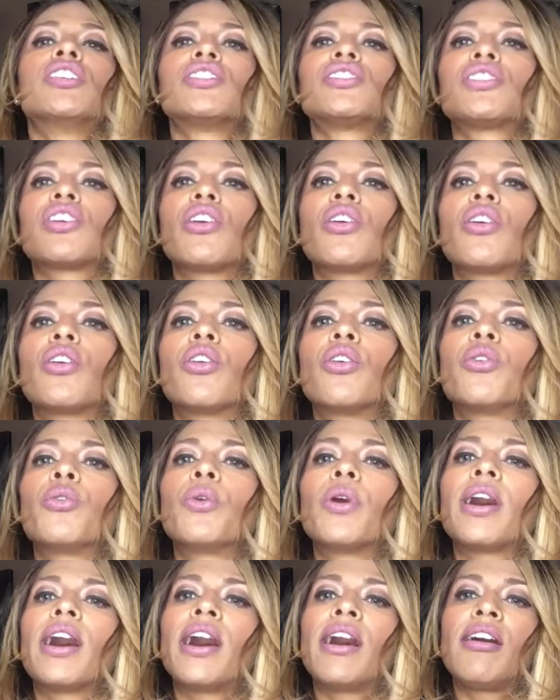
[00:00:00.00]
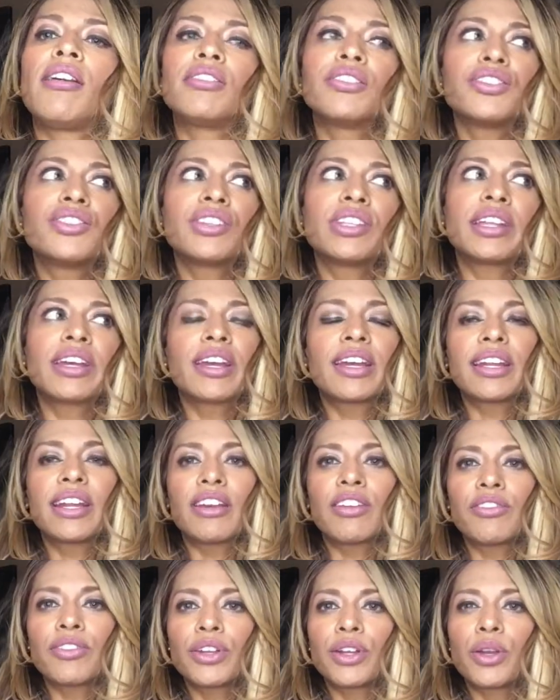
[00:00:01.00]
So I'll do that
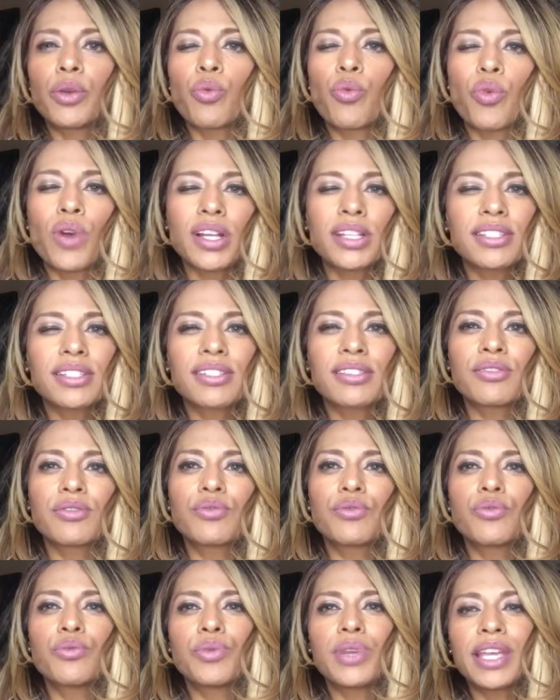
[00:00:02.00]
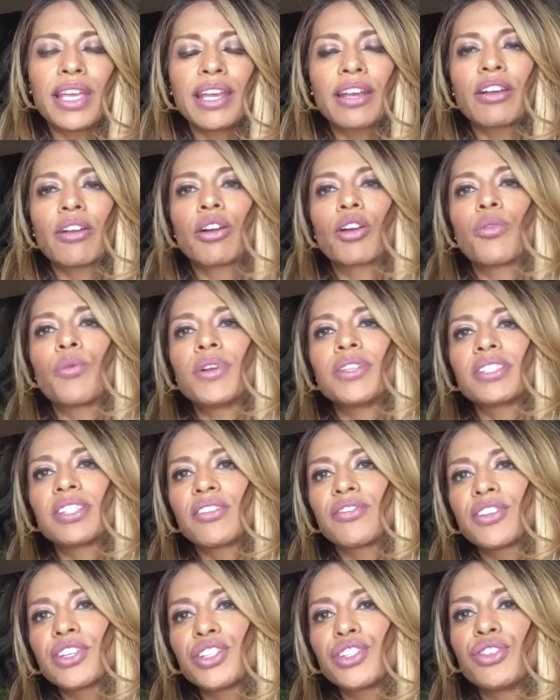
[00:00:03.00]
every once a week or once
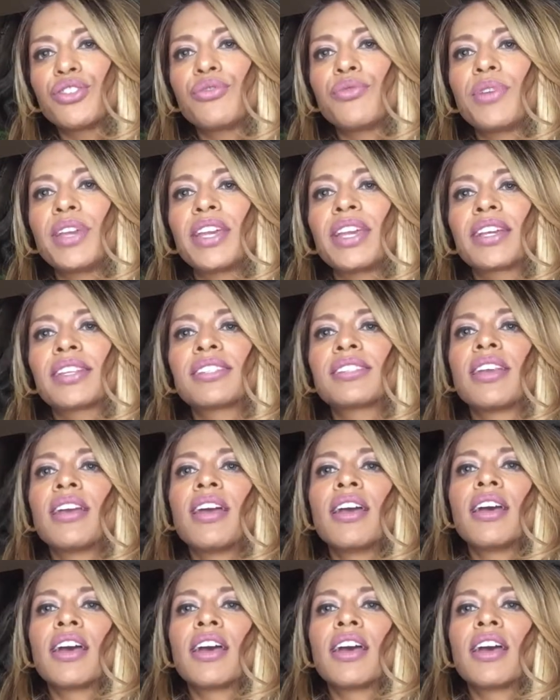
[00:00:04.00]
every two weeks.